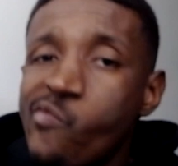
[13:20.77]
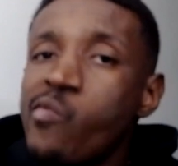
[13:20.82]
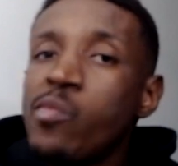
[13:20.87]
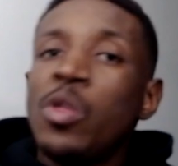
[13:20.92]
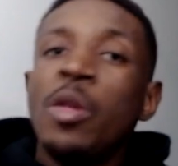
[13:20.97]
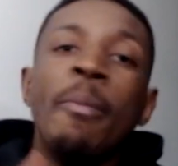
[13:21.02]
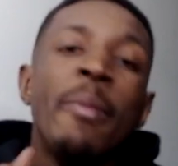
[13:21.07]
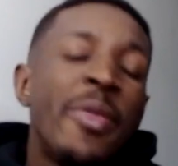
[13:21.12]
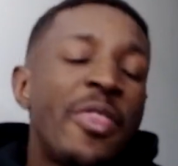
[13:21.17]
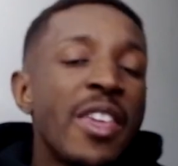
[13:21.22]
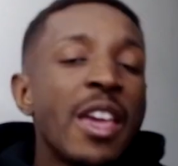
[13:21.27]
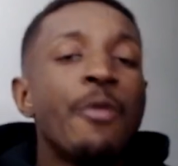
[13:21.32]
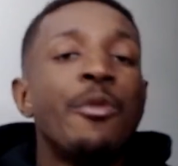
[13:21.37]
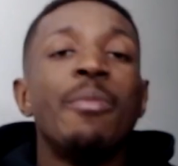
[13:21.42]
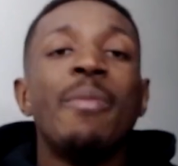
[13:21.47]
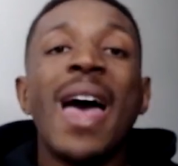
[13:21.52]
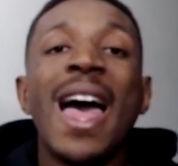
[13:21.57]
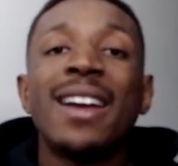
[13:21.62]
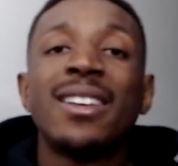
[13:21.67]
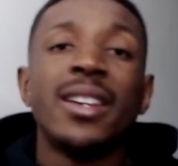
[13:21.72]
the thing
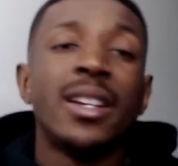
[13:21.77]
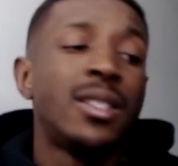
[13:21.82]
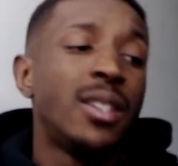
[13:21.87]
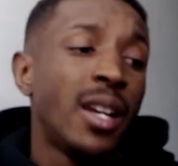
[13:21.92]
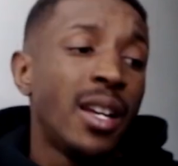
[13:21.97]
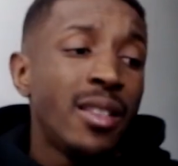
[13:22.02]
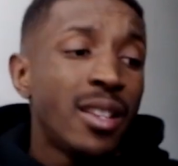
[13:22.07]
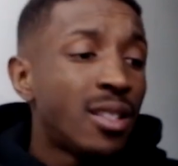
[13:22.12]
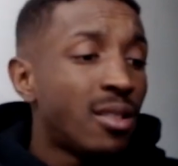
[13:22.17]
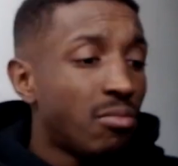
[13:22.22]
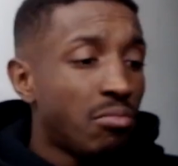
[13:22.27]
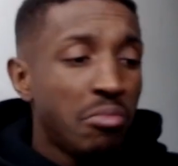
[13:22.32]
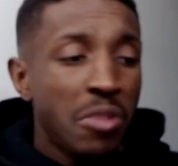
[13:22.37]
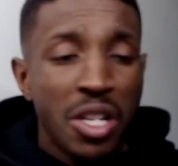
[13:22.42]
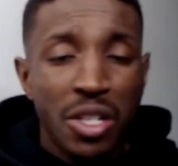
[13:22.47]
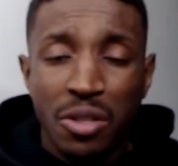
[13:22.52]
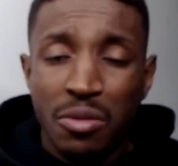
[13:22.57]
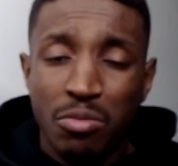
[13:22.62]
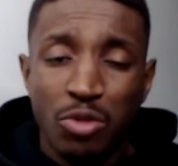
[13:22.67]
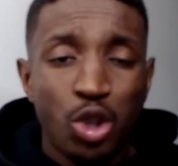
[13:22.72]
with backtesting, and this
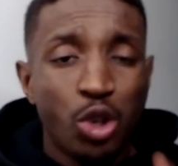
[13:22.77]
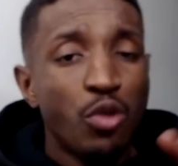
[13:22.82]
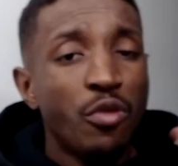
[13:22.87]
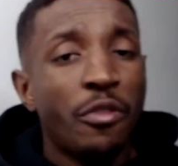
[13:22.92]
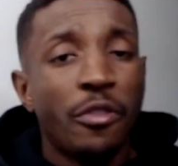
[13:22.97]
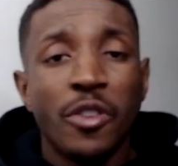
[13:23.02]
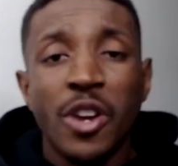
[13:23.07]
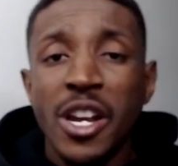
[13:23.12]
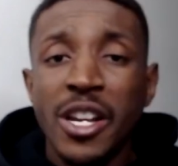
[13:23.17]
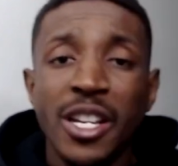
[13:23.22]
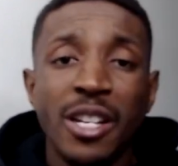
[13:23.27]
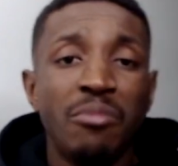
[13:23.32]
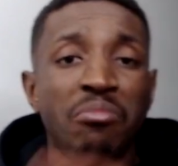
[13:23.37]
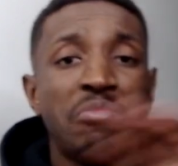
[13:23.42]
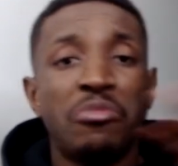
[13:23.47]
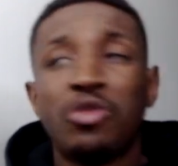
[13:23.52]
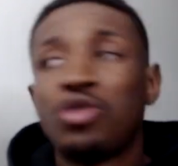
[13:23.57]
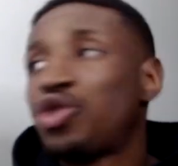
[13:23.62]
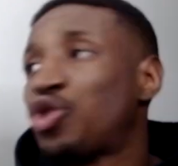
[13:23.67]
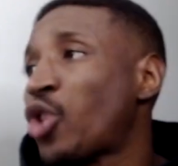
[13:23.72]
is true for any
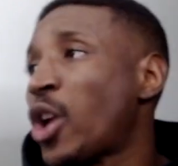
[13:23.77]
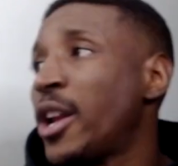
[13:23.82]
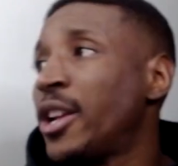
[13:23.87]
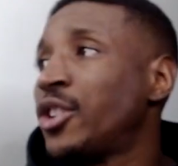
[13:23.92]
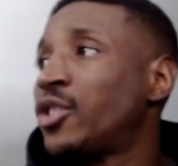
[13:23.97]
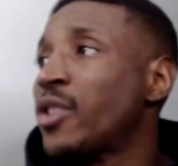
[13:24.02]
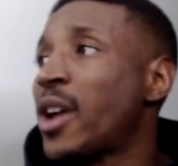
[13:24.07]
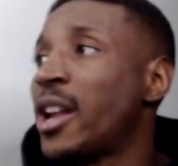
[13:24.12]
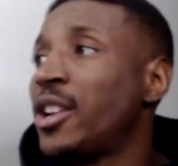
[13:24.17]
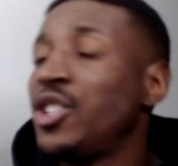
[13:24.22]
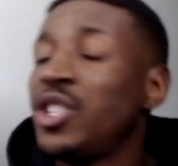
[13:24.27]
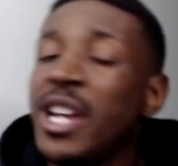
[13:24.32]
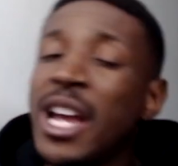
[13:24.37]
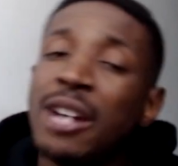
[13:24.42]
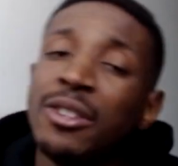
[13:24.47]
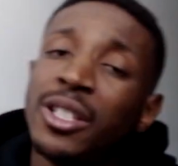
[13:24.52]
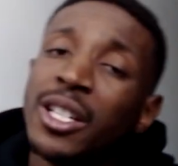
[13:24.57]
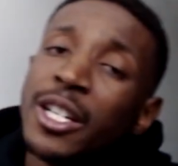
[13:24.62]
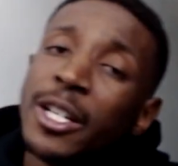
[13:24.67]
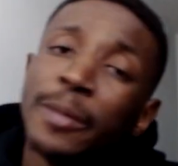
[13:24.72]
trading strategy
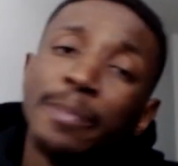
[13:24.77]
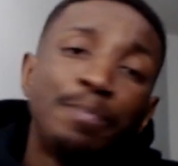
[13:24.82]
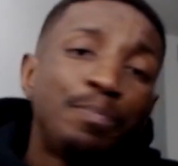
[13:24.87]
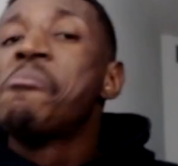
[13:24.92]
out there,